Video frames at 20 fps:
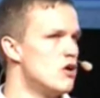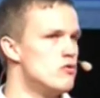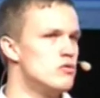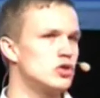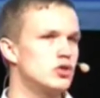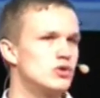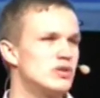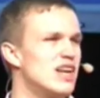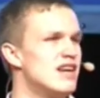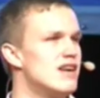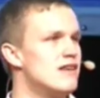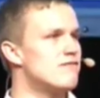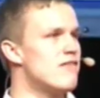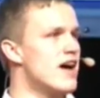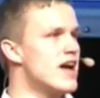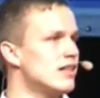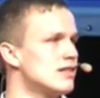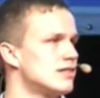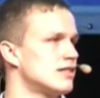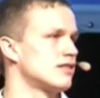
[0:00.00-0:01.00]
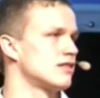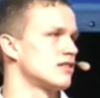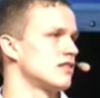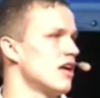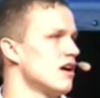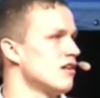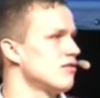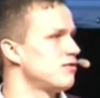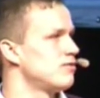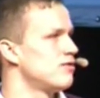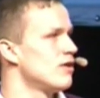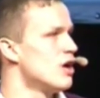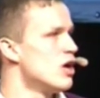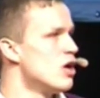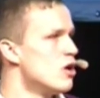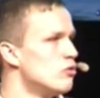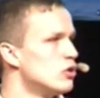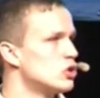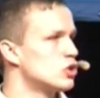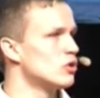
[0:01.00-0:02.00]
We should invent stuff.
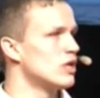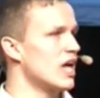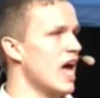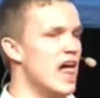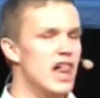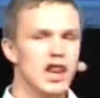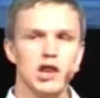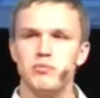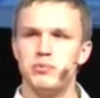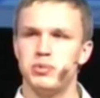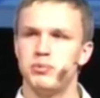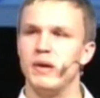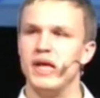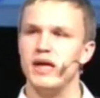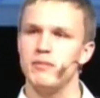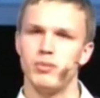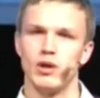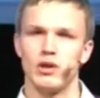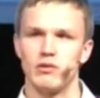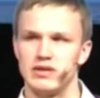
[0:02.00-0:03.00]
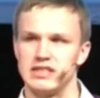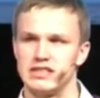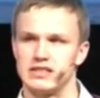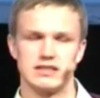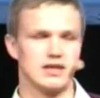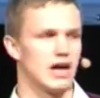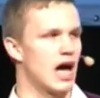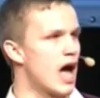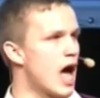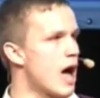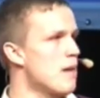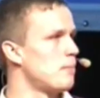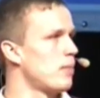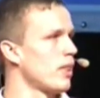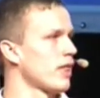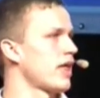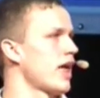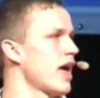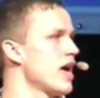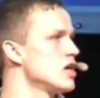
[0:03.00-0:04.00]
We should help people with
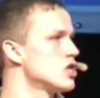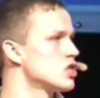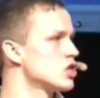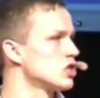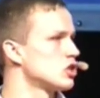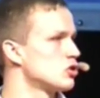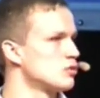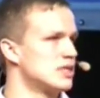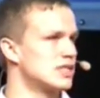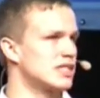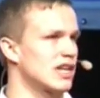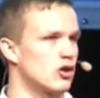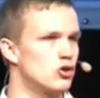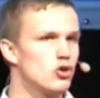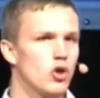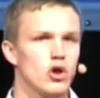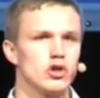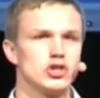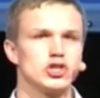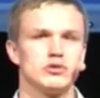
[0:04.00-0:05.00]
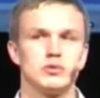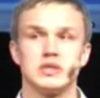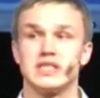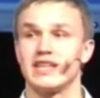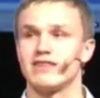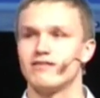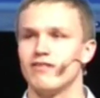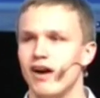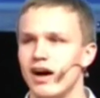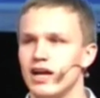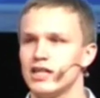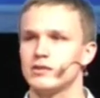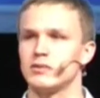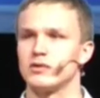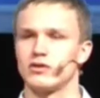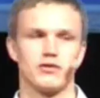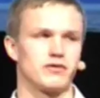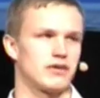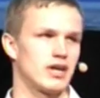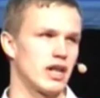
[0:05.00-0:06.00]
applications, with technology, with
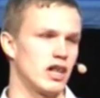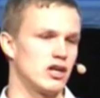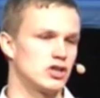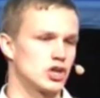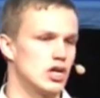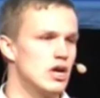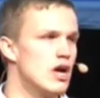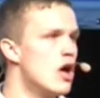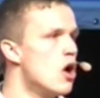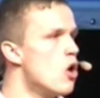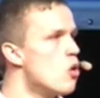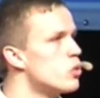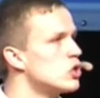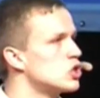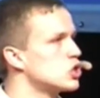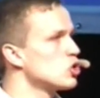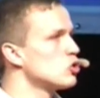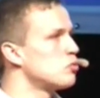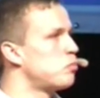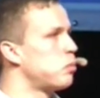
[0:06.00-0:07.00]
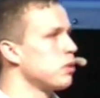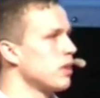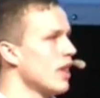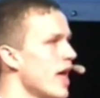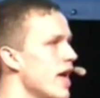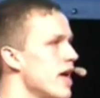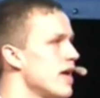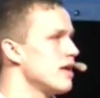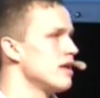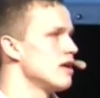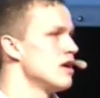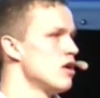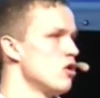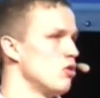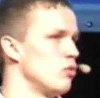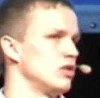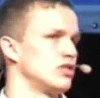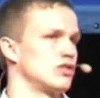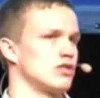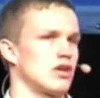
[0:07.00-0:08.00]
advancement of technology. We should play
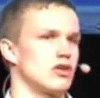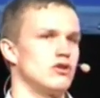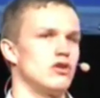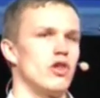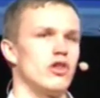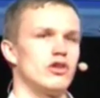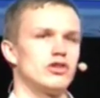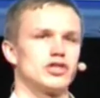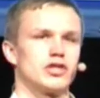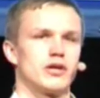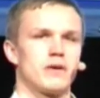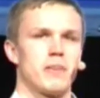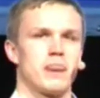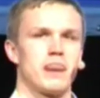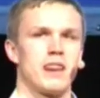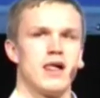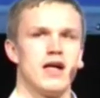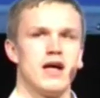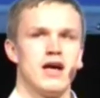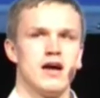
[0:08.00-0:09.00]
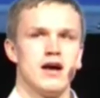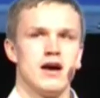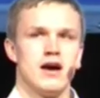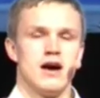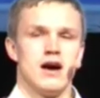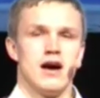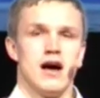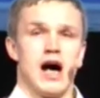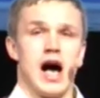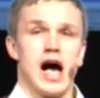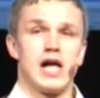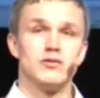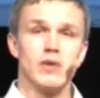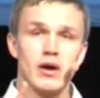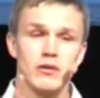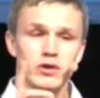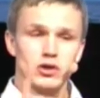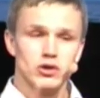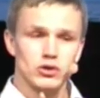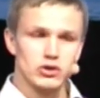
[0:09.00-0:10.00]
with technology. And
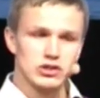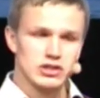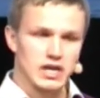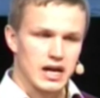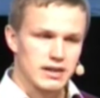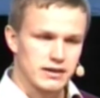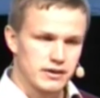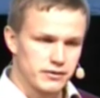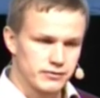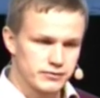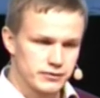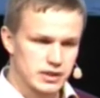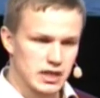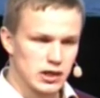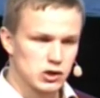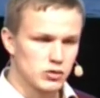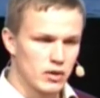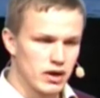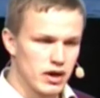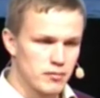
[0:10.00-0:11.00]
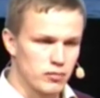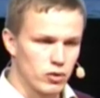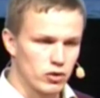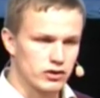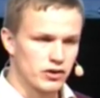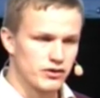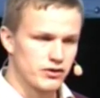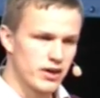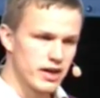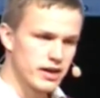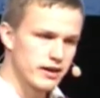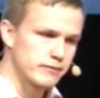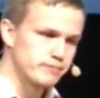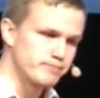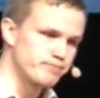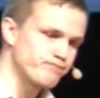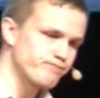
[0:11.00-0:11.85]
when we do that, there's one important thing.